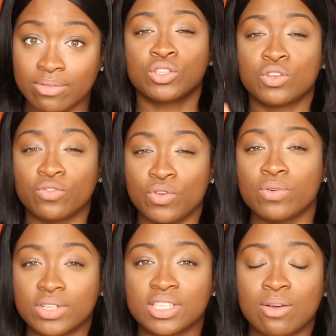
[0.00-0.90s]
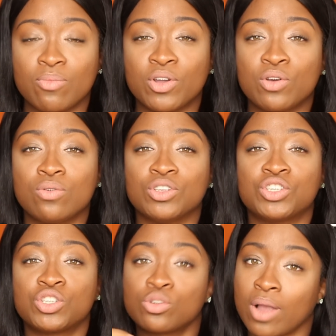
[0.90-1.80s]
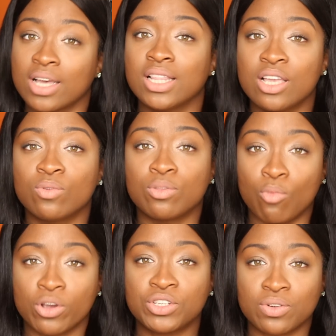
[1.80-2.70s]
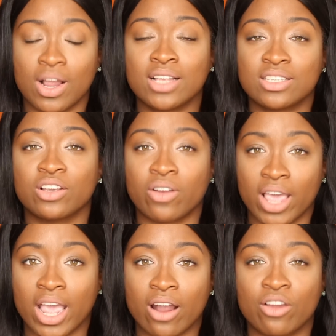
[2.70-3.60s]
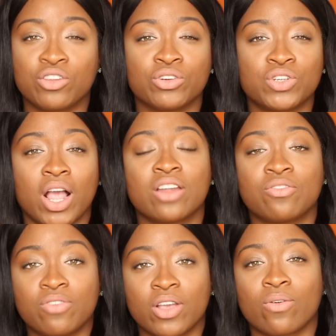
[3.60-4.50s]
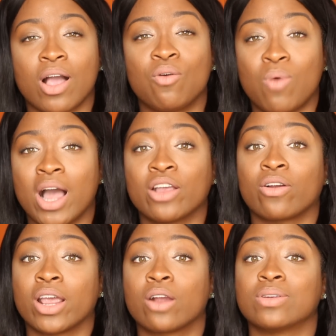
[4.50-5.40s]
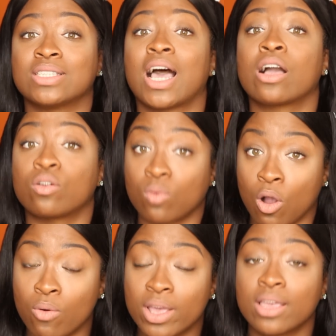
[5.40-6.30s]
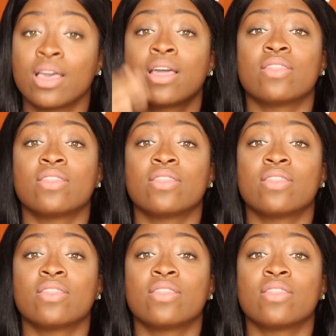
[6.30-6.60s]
So if you are someone who is struggling with moisturizing your hair and you're trying to figure out why your hair is not growing,